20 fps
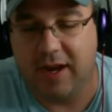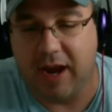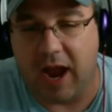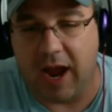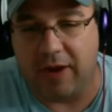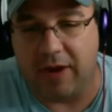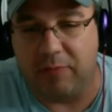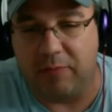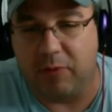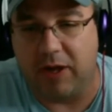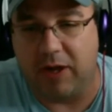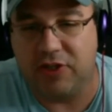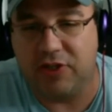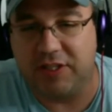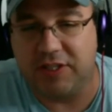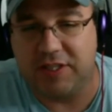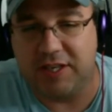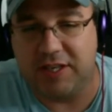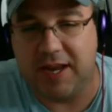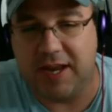and watch
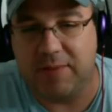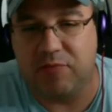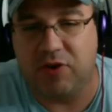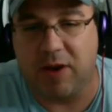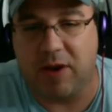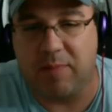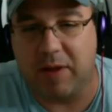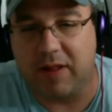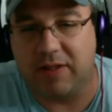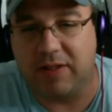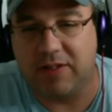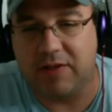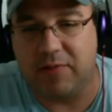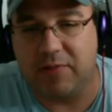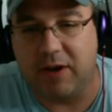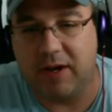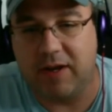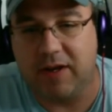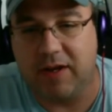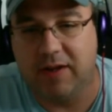this name drop, Allison,
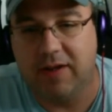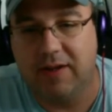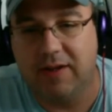ready?